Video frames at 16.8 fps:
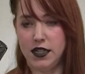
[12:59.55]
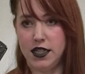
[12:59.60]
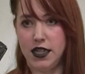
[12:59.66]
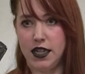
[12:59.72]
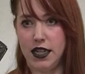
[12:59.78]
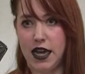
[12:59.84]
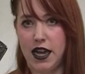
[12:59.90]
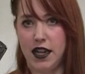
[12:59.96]

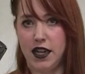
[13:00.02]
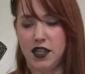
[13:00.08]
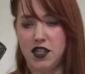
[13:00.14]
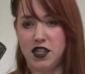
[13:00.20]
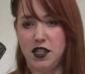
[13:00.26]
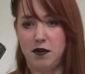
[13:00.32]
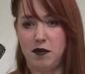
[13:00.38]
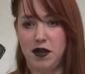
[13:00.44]
to get
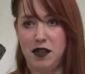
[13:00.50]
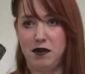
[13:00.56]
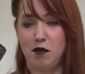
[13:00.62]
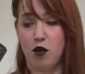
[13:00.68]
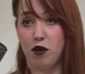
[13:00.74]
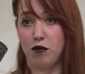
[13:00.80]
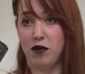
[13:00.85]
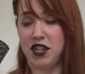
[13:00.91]
it to be
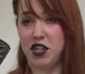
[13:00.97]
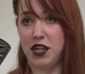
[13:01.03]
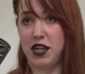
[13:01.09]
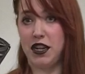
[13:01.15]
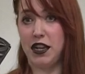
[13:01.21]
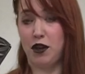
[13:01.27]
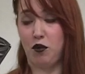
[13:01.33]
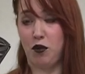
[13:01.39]
more
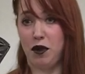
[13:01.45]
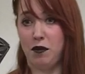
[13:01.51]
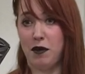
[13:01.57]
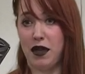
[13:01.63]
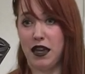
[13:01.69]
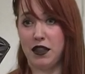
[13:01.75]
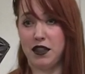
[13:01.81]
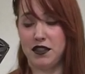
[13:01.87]
rigid. It will
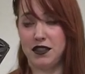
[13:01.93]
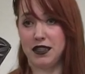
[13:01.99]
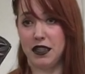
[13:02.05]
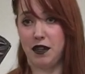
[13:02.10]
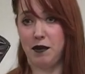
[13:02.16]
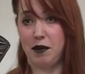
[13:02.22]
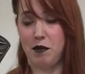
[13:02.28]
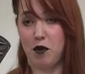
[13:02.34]
make this
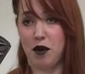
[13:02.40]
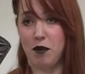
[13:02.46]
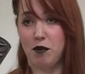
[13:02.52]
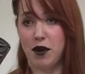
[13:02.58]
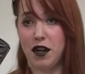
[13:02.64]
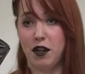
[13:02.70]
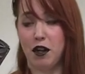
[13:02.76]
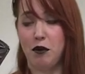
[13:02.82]
a little bit more
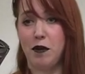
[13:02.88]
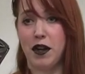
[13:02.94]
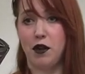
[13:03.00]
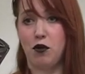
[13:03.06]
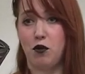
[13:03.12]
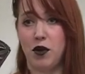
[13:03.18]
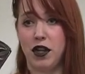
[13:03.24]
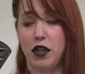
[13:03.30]
brittle, but
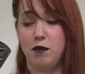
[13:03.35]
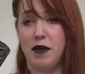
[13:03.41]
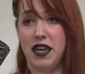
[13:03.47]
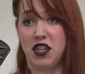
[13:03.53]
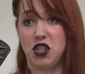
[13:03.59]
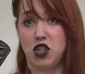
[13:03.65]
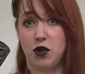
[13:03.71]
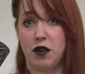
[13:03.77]
it will
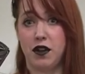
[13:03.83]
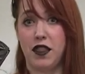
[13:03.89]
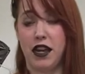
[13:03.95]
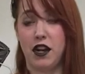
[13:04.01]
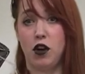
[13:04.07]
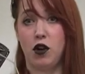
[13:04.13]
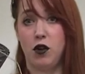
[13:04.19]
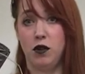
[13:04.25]
make sure
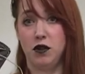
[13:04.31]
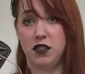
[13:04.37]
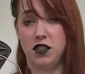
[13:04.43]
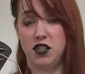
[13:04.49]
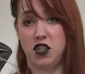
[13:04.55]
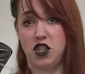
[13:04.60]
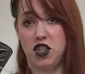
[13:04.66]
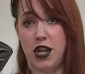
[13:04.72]
that it holds its